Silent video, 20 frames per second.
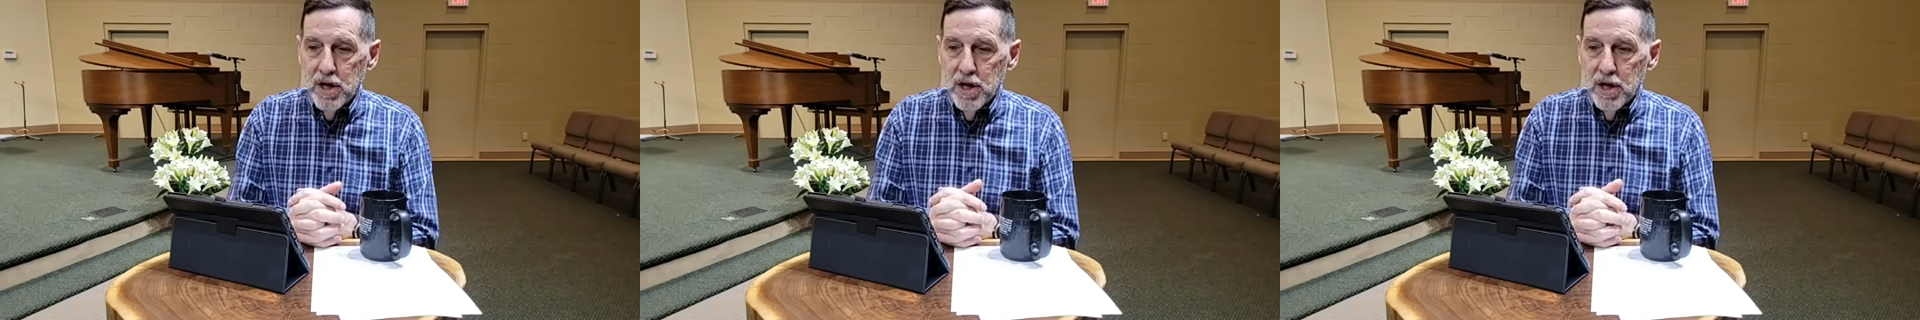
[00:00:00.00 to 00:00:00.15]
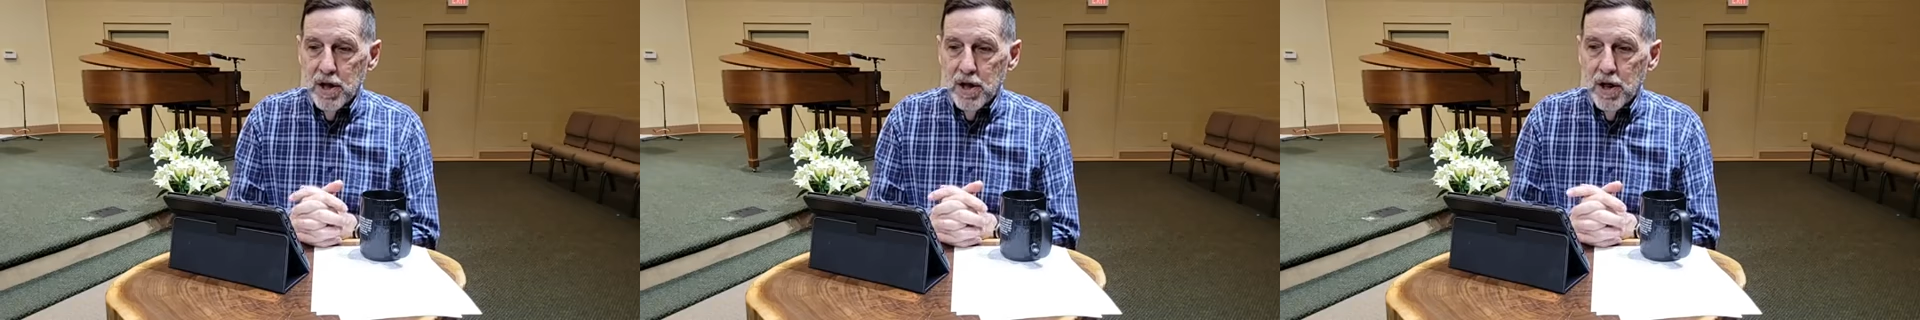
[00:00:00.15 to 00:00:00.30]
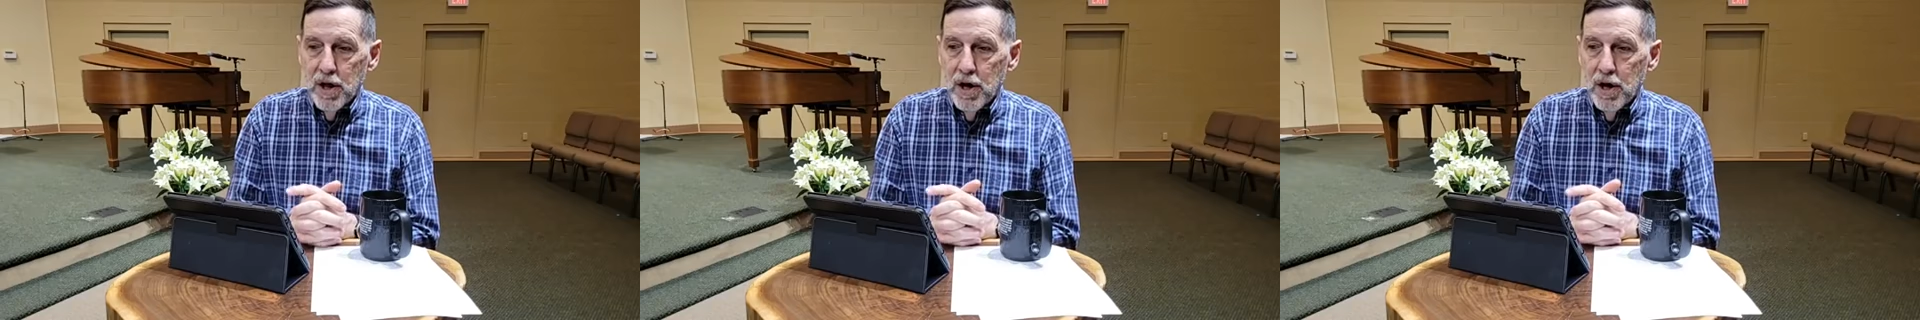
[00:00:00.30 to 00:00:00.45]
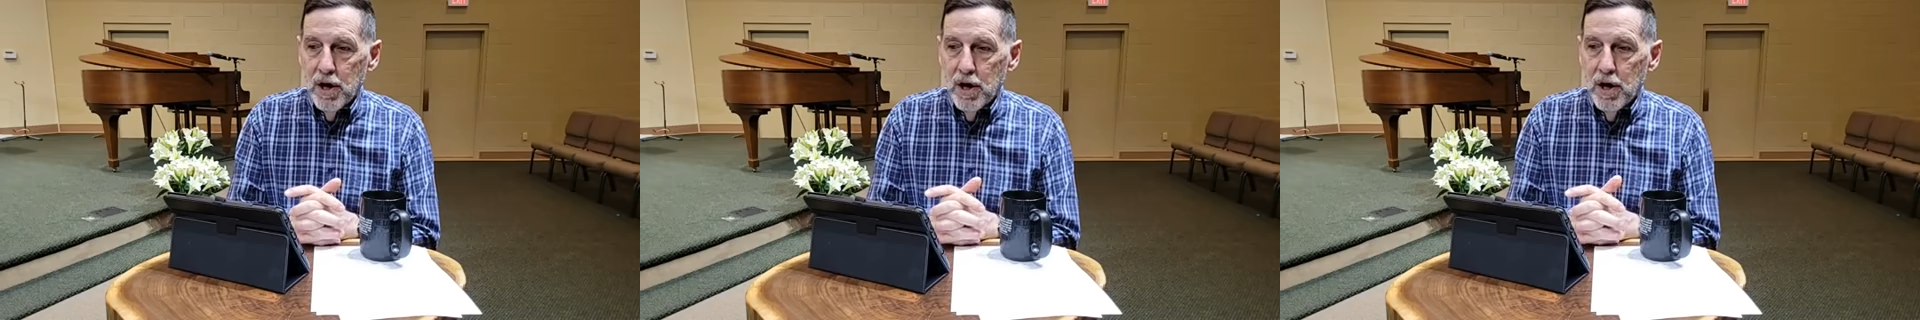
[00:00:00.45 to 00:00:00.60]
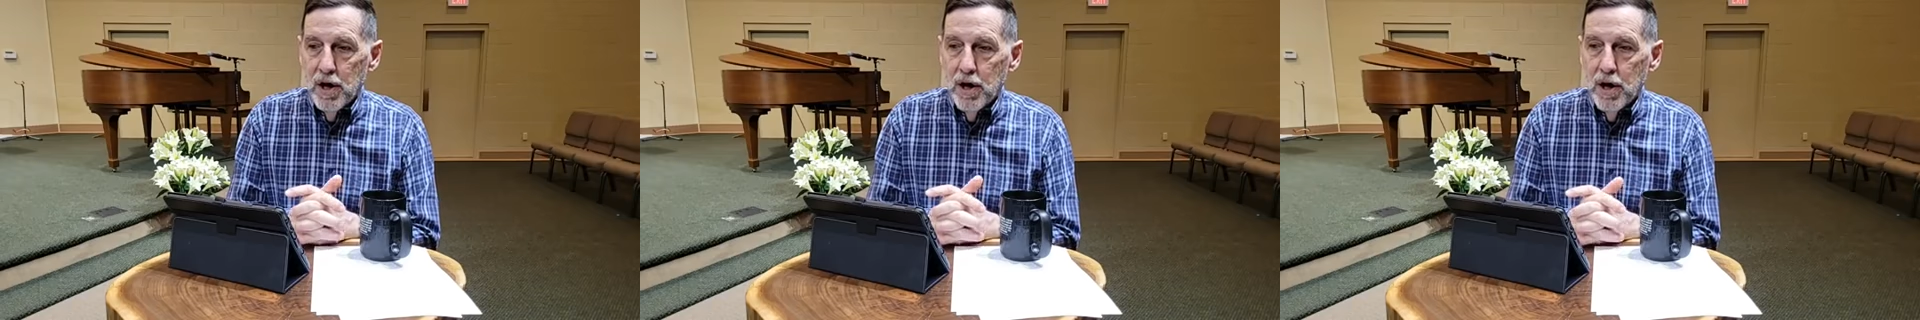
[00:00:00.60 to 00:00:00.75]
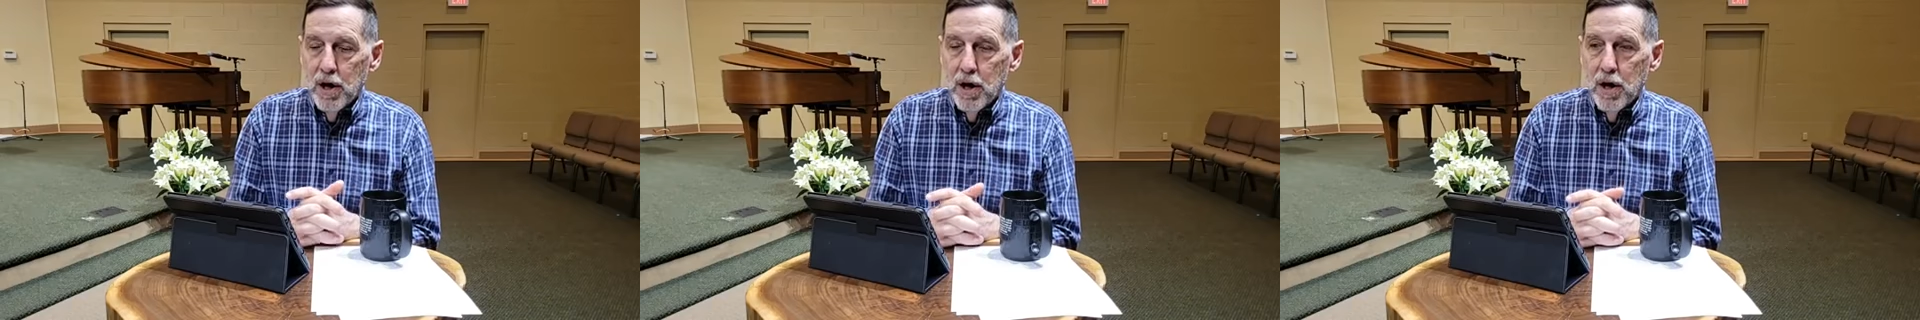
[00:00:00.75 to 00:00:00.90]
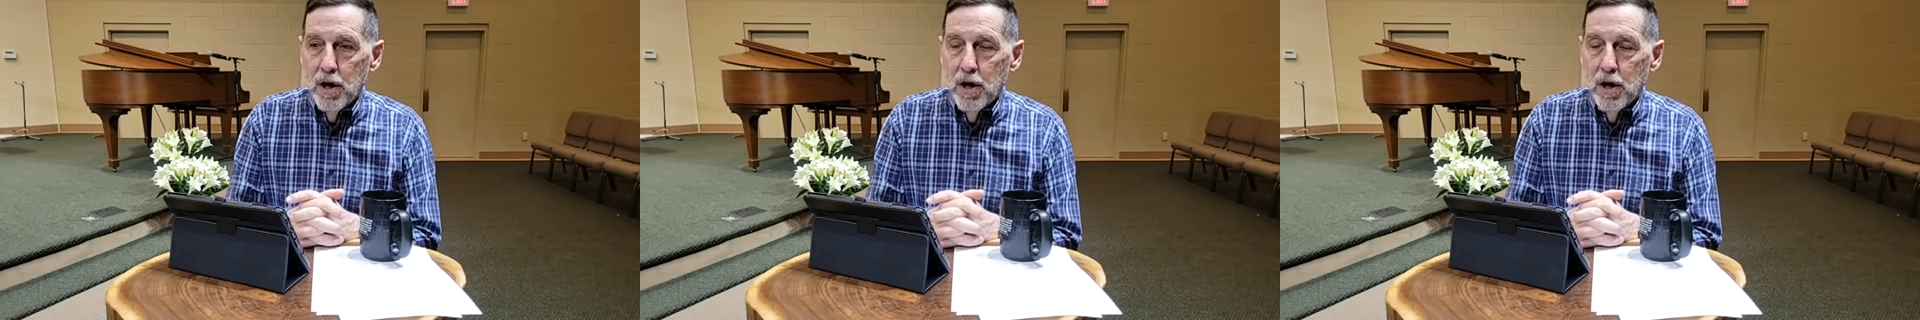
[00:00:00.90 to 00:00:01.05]
the
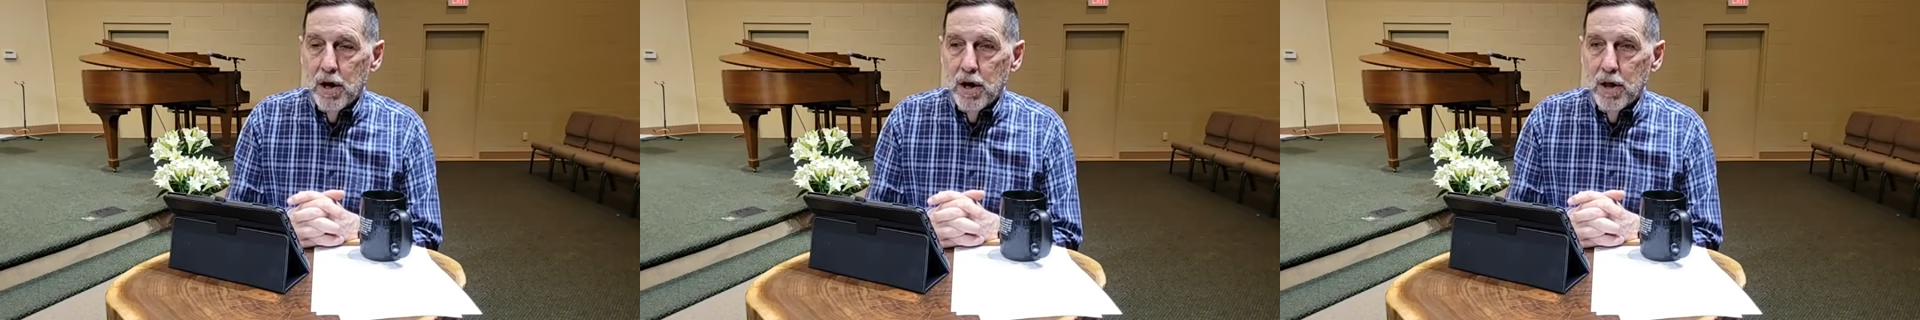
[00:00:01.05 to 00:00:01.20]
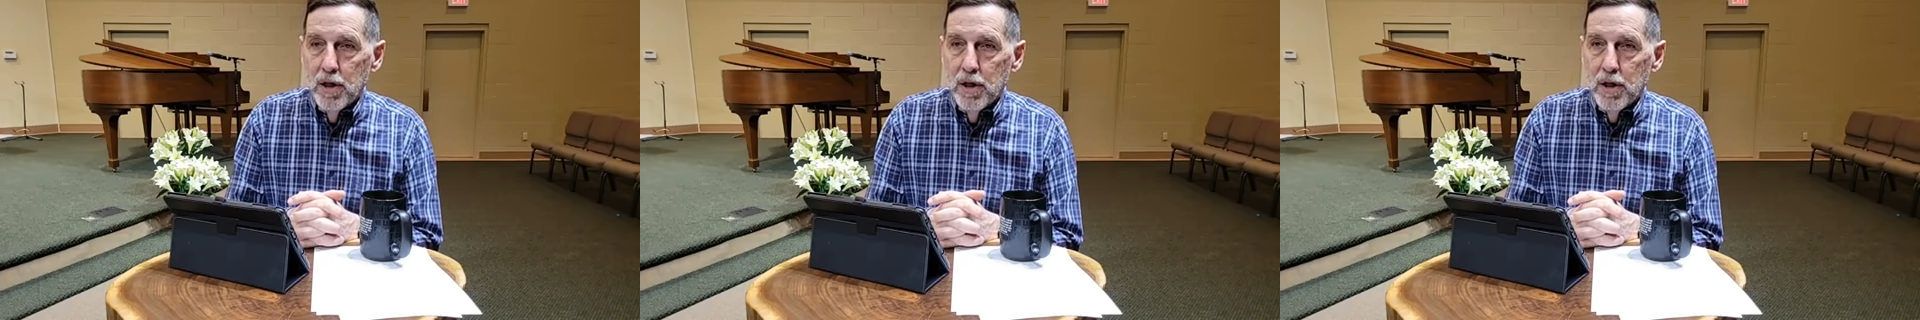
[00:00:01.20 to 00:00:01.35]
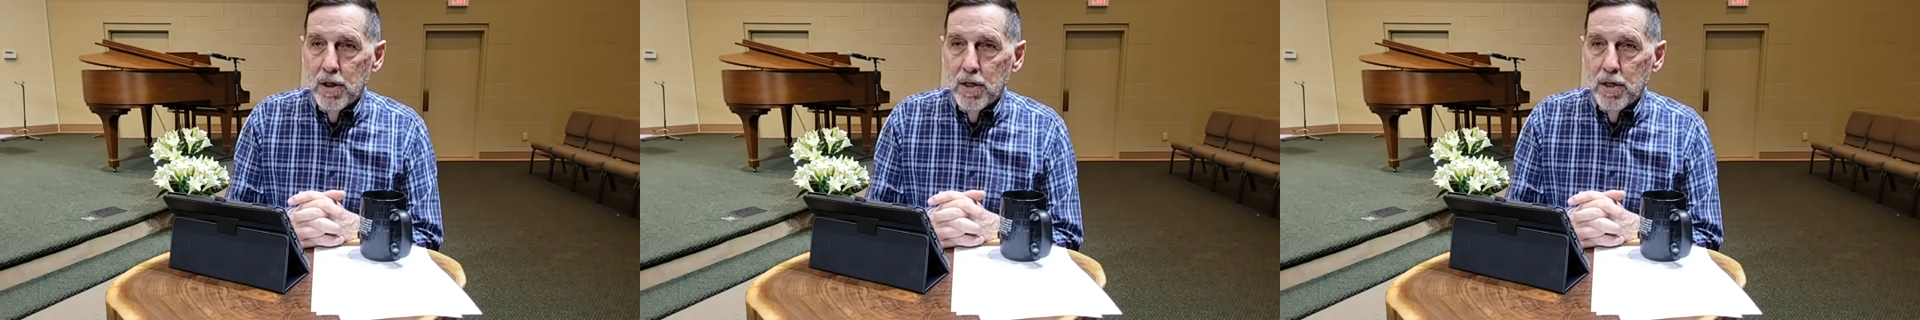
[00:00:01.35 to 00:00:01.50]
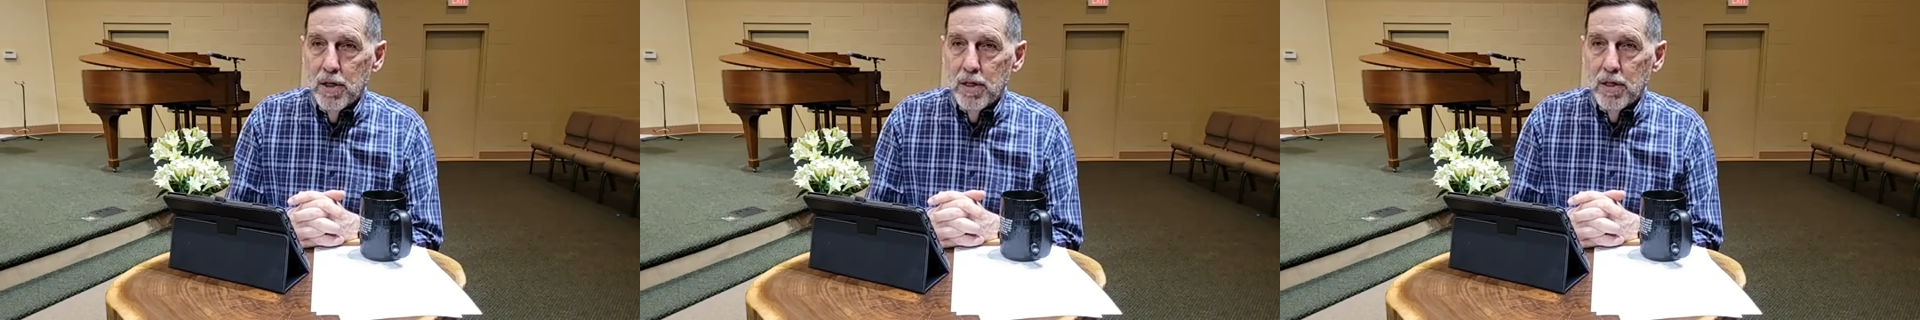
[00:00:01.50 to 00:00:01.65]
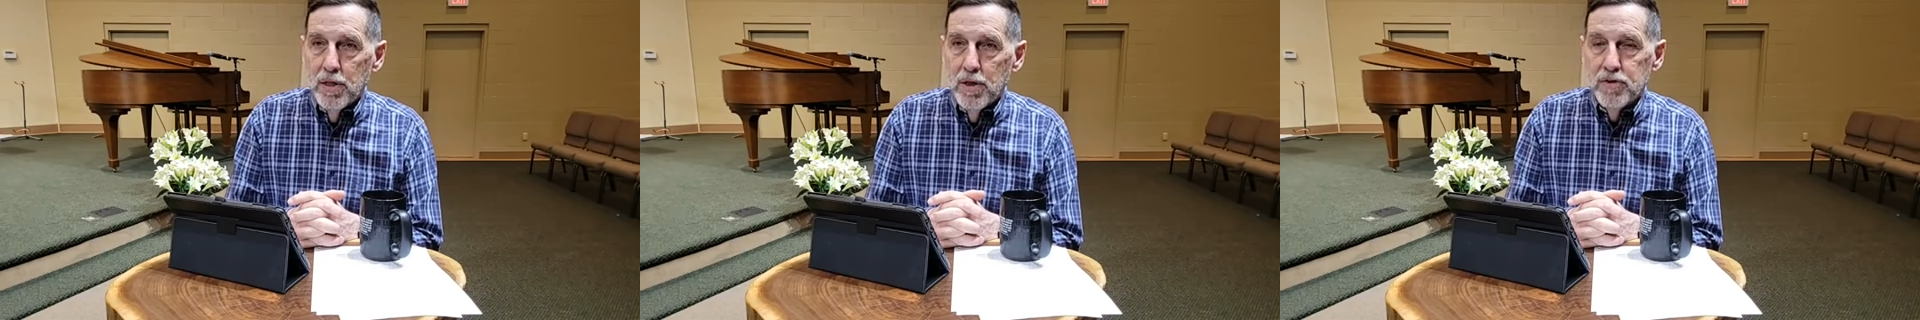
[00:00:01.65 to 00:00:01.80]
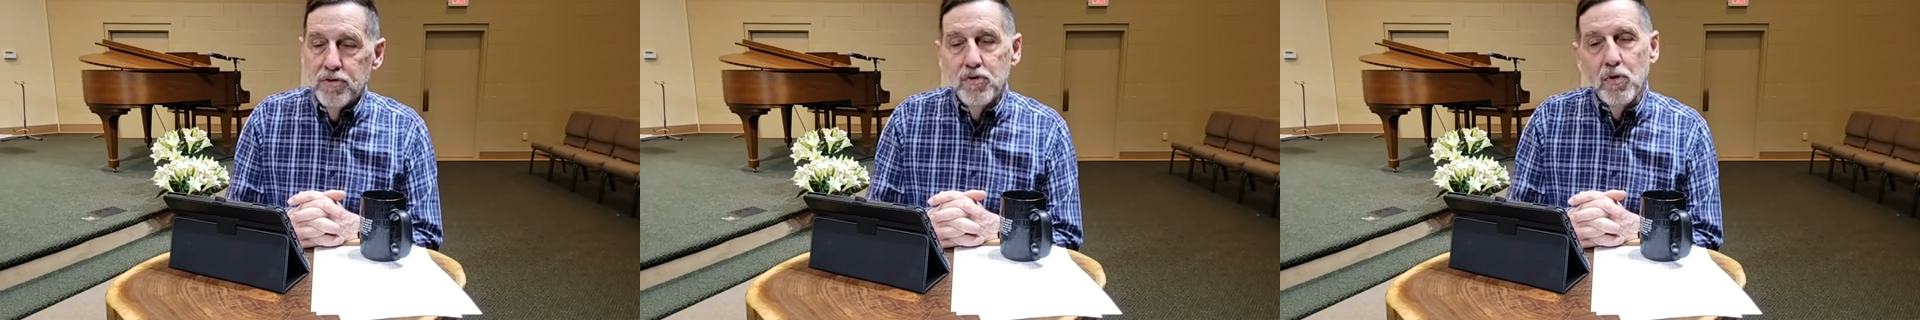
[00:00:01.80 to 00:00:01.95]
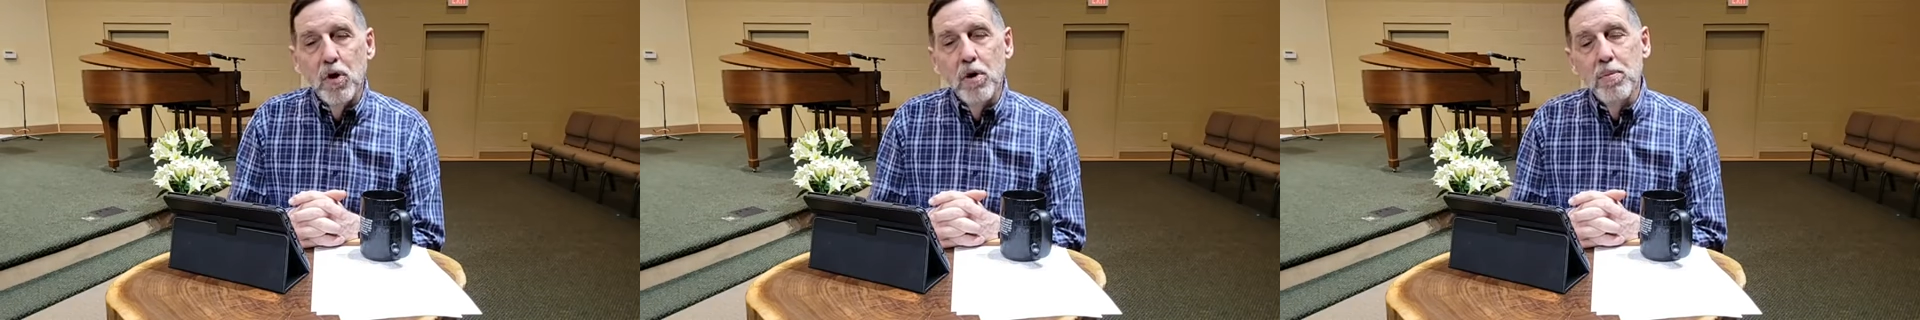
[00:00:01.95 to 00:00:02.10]

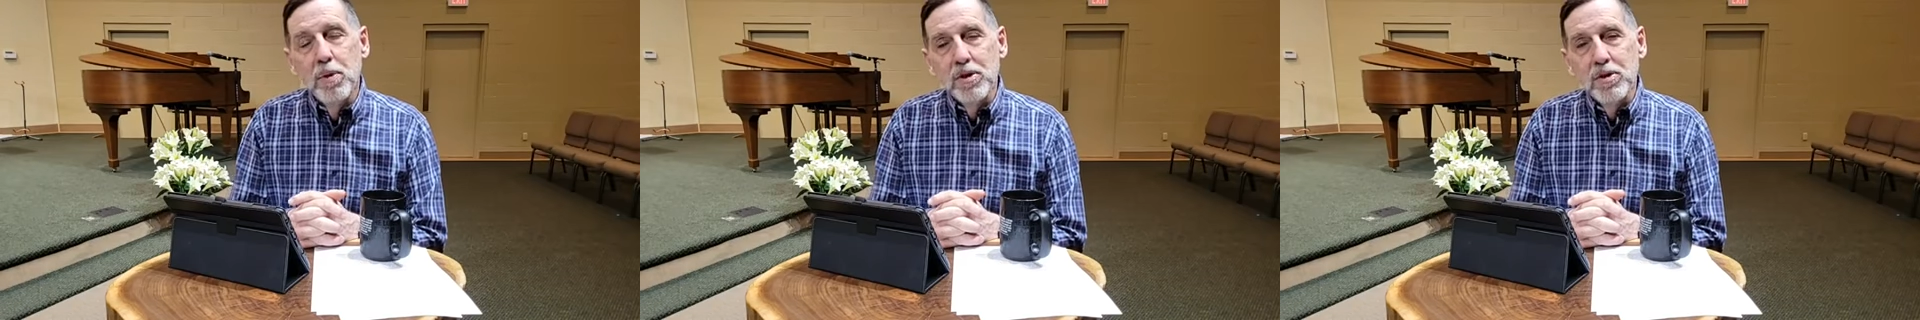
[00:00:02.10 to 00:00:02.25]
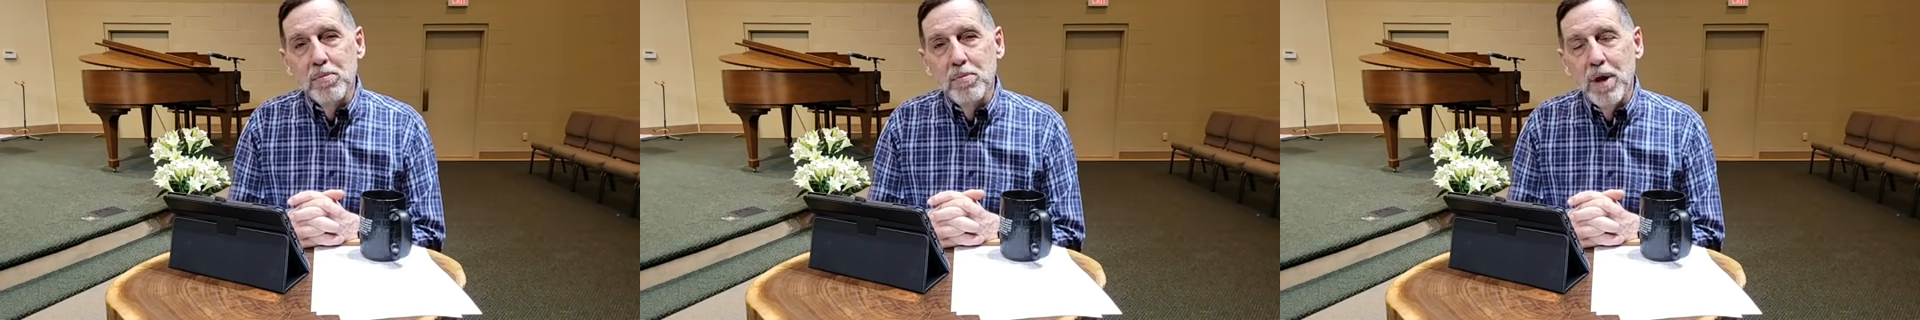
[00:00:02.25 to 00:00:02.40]
story about the